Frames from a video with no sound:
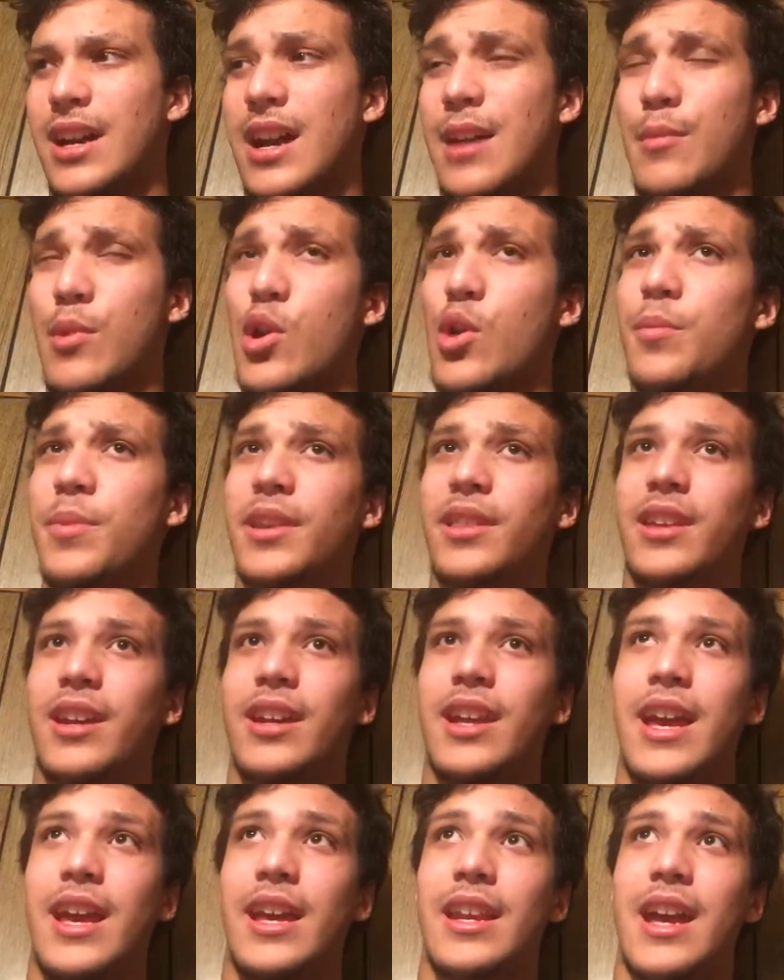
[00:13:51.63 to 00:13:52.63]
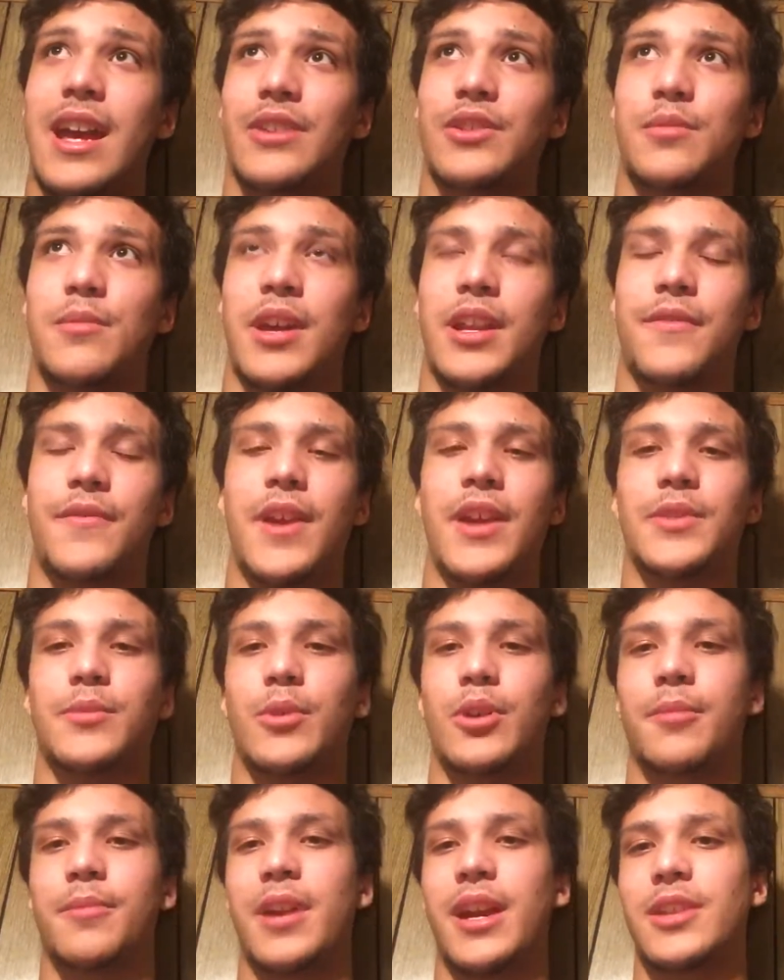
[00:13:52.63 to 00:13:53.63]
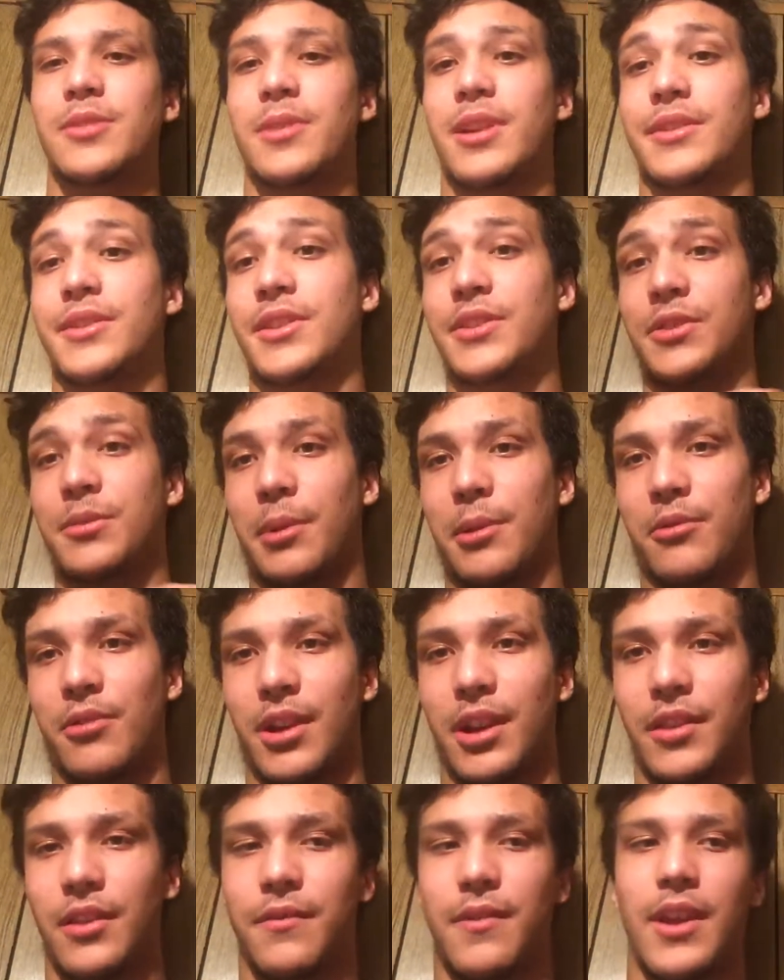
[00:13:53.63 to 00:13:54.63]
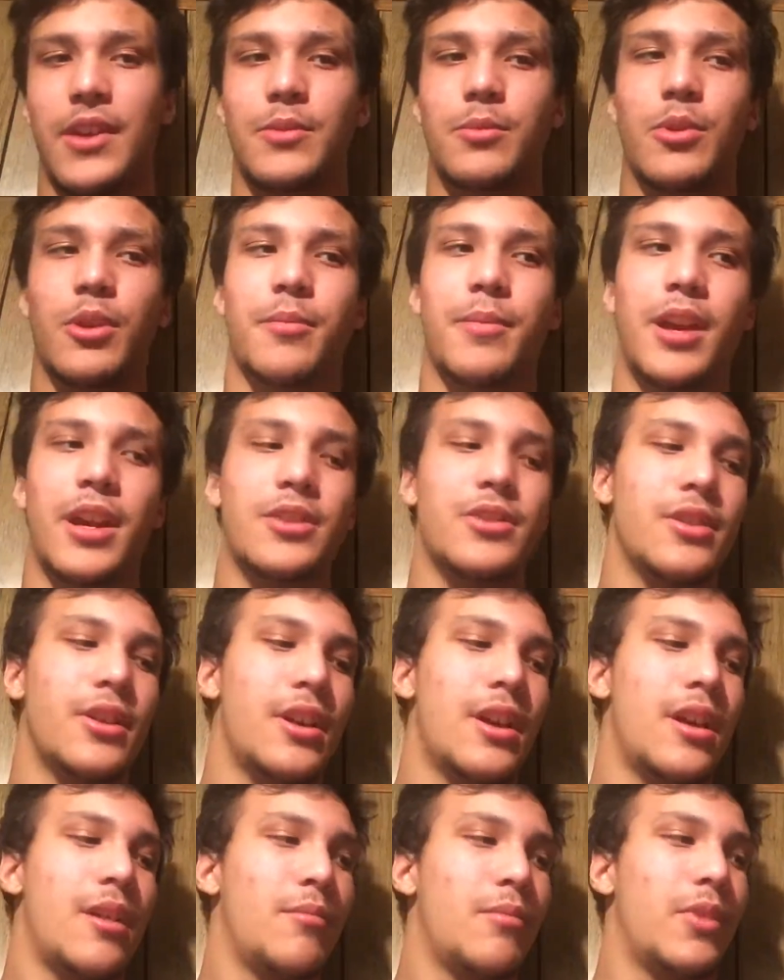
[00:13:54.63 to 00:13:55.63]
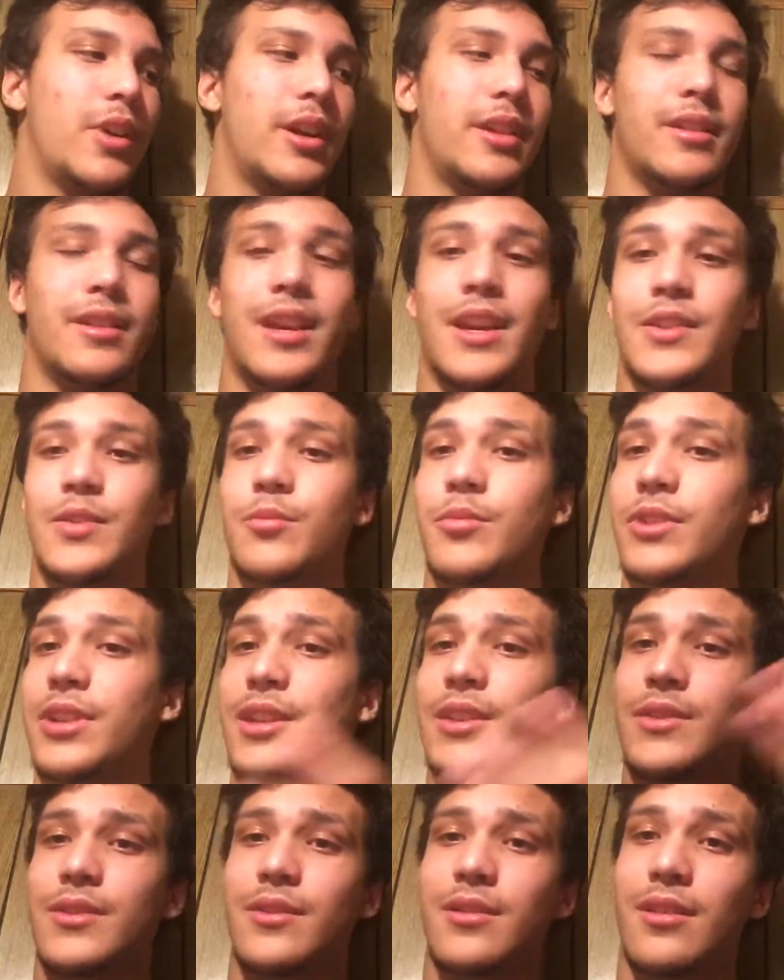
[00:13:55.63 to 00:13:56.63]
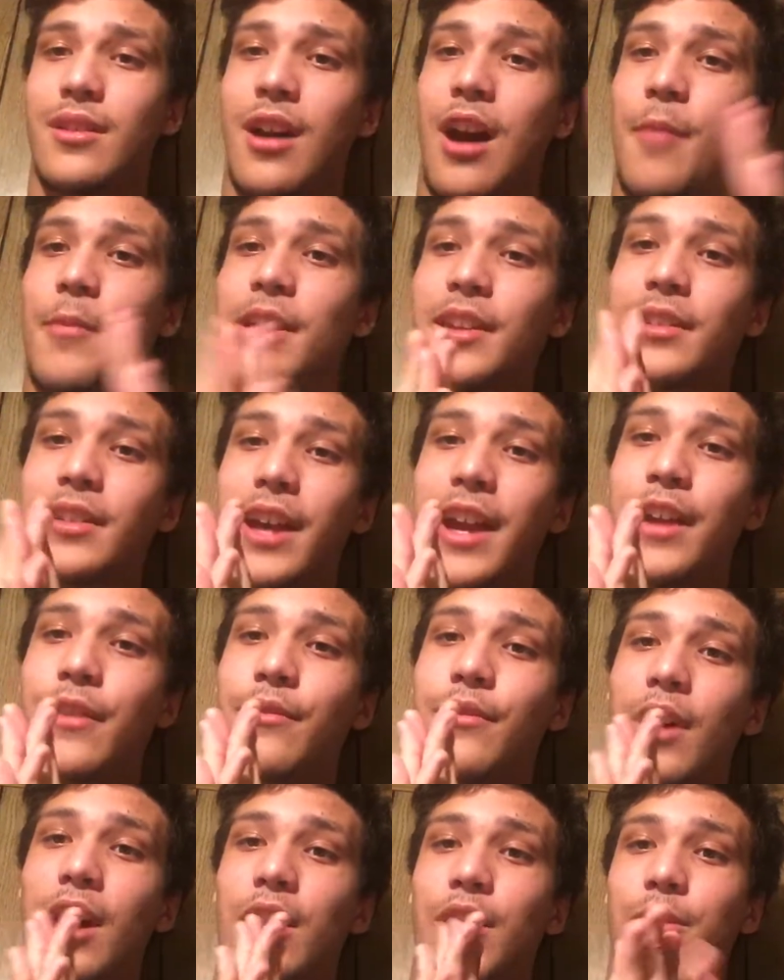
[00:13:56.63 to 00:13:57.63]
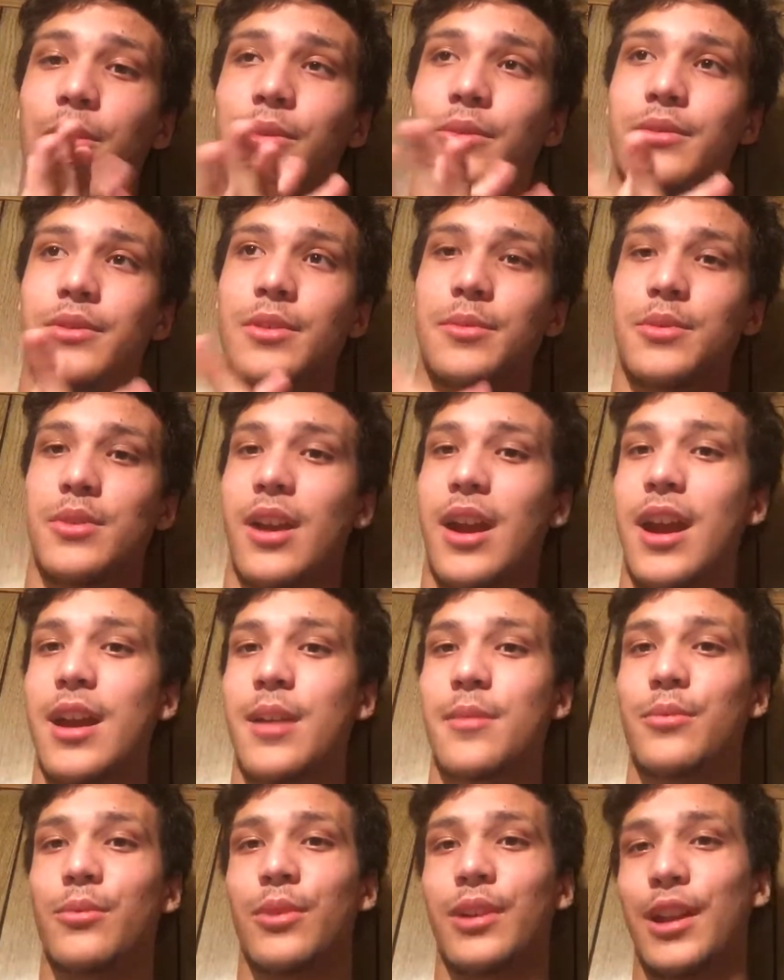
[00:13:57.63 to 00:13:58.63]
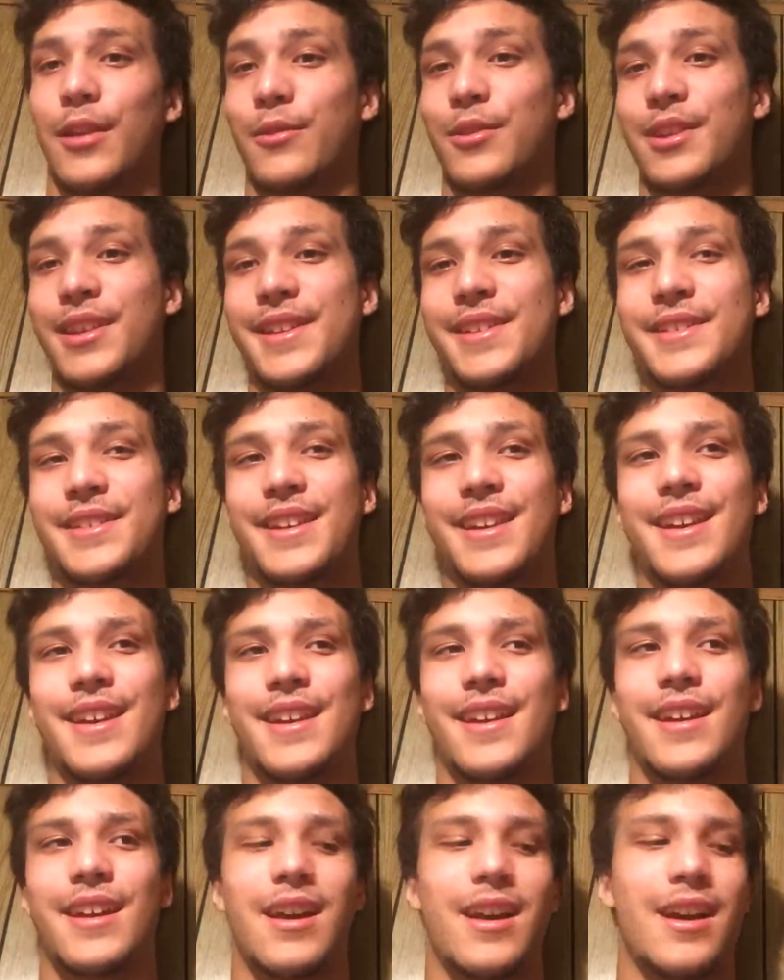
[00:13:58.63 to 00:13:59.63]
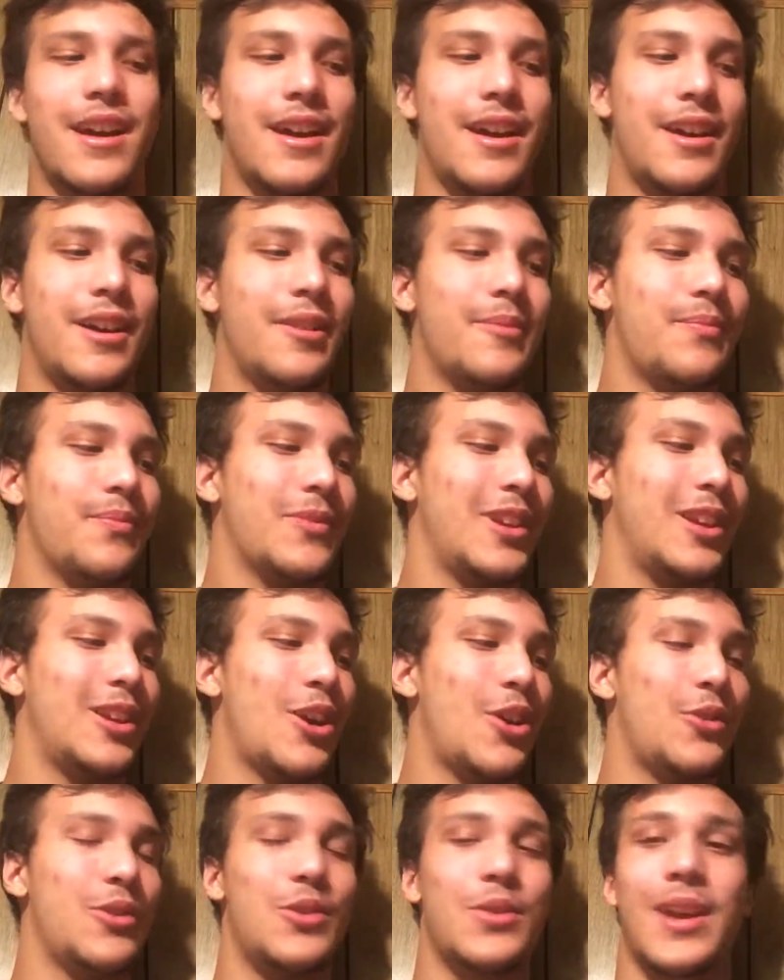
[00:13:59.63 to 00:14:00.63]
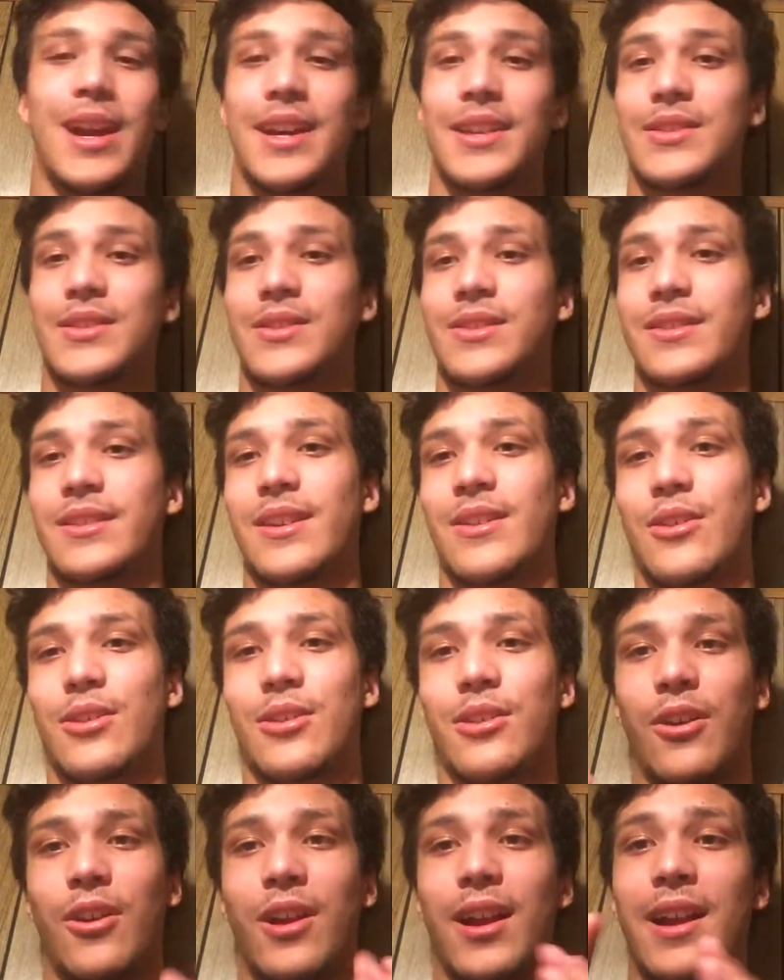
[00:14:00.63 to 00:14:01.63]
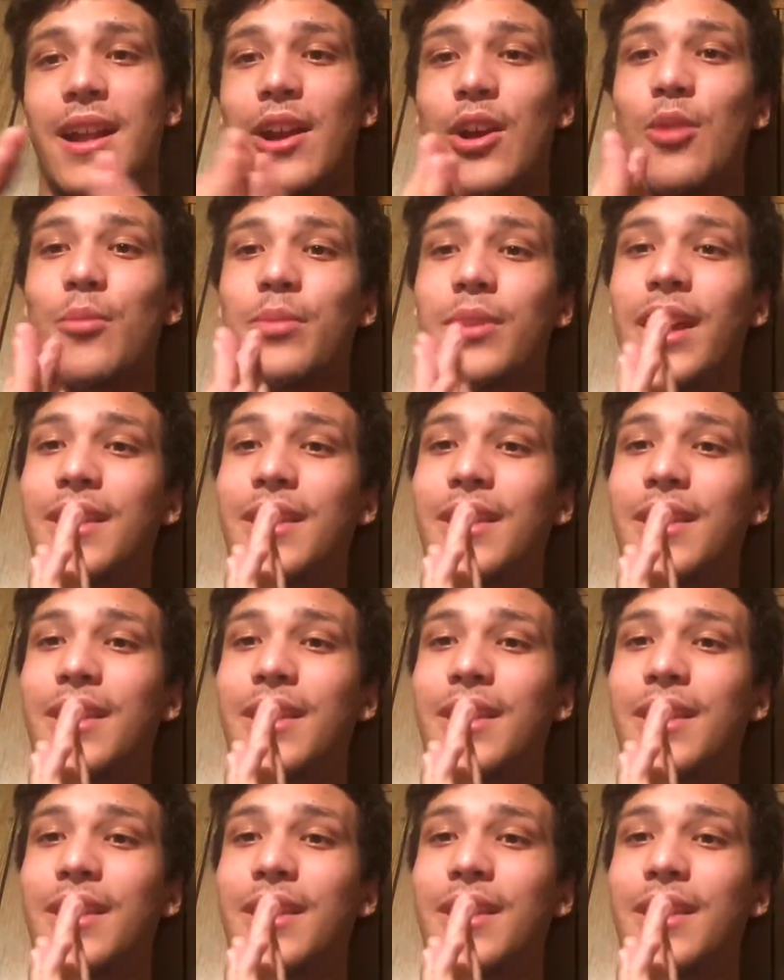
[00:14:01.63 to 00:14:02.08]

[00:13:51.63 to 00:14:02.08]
I'm hoping that Ed actually made a Facebook page, because he's going to be running the Facebook page. But yes, please comment, like, follow, subscribe, whatever it is. You know, you guys are a great help.